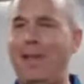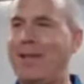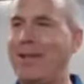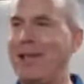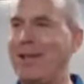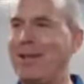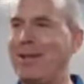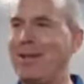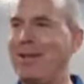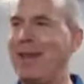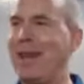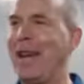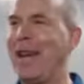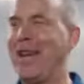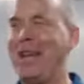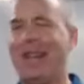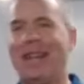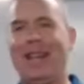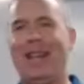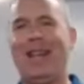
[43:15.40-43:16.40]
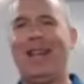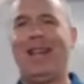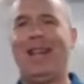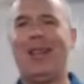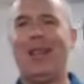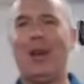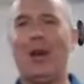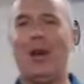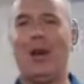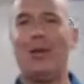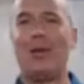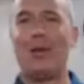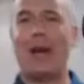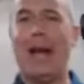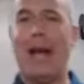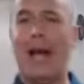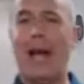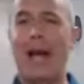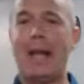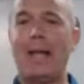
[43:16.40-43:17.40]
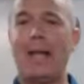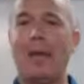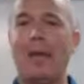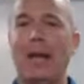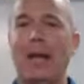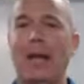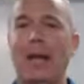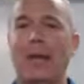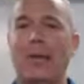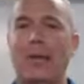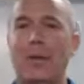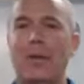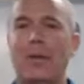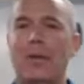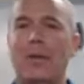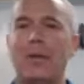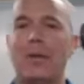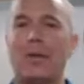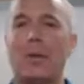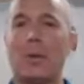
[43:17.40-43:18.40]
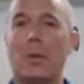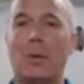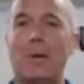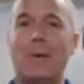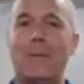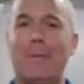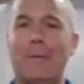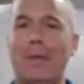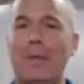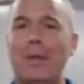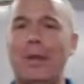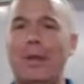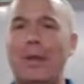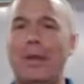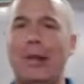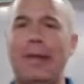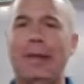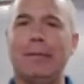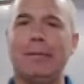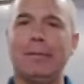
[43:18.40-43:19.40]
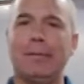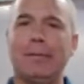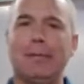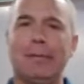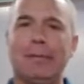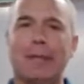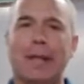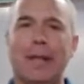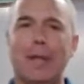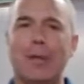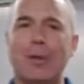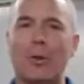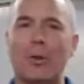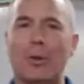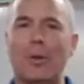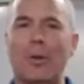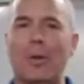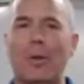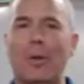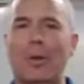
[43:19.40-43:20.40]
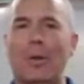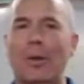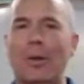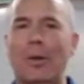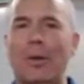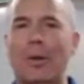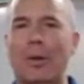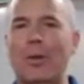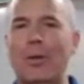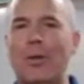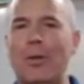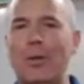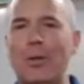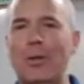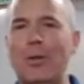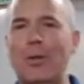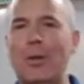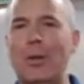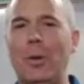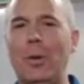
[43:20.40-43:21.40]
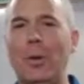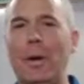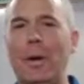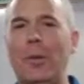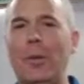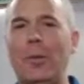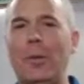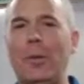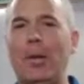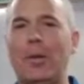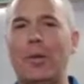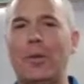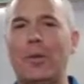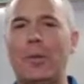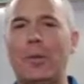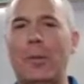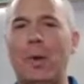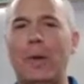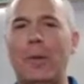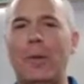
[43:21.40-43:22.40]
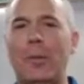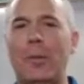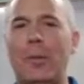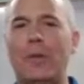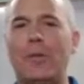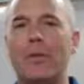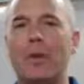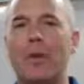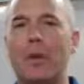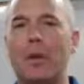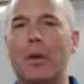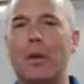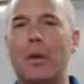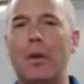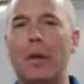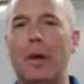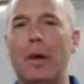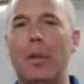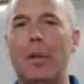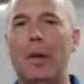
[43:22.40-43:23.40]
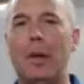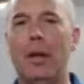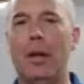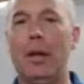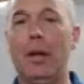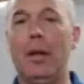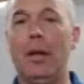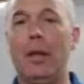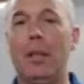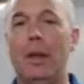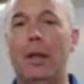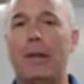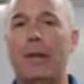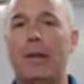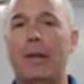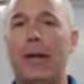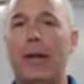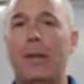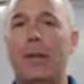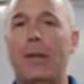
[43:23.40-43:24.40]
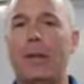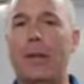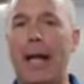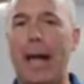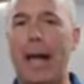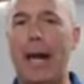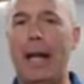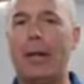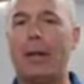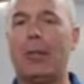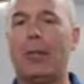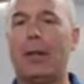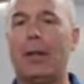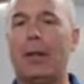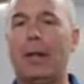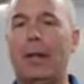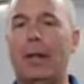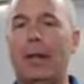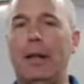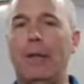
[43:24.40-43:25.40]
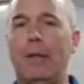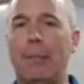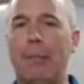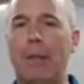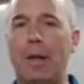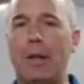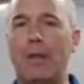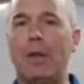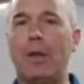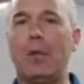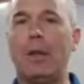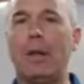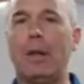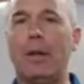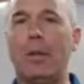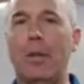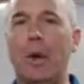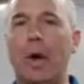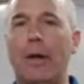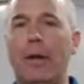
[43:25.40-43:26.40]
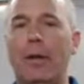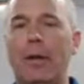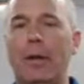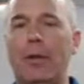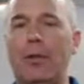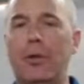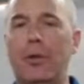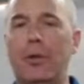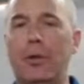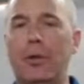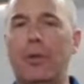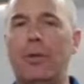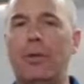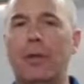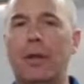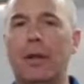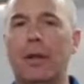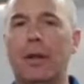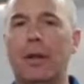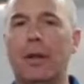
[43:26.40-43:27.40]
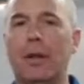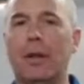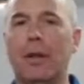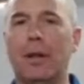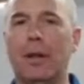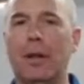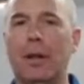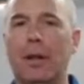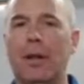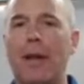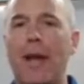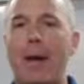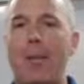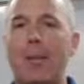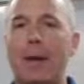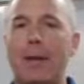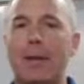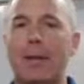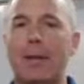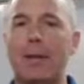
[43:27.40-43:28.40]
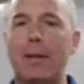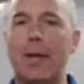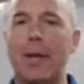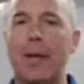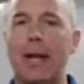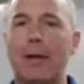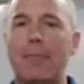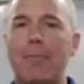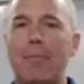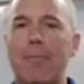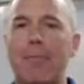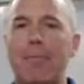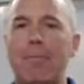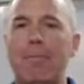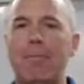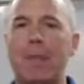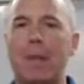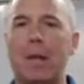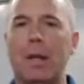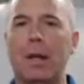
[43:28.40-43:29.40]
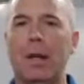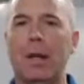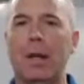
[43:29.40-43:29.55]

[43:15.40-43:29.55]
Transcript: Can't say that. They're ultra accurate, which is great for the city, not so much for the person using the water, because your water bill is going to go up, because now it's accurately measuring the water that you're using. That being said,